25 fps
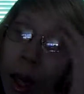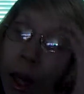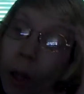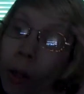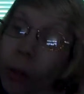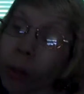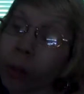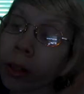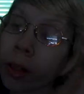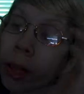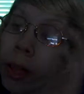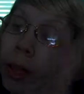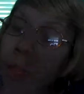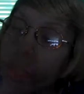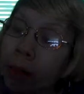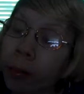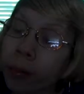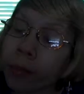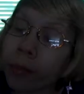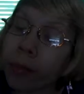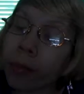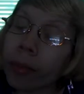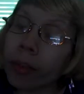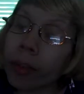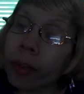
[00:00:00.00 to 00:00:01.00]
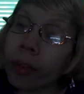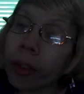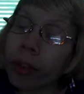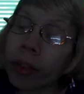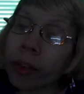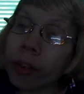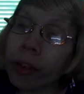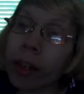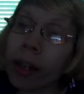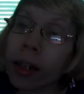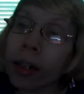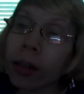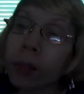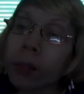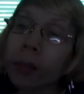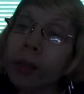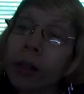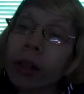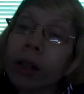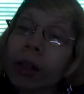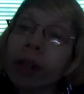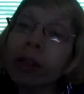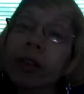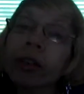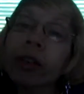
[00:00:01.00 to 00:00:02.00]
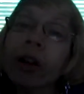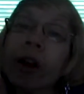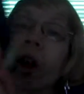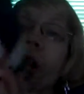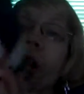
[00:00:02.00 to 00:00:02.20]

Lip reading: Okay, the second book is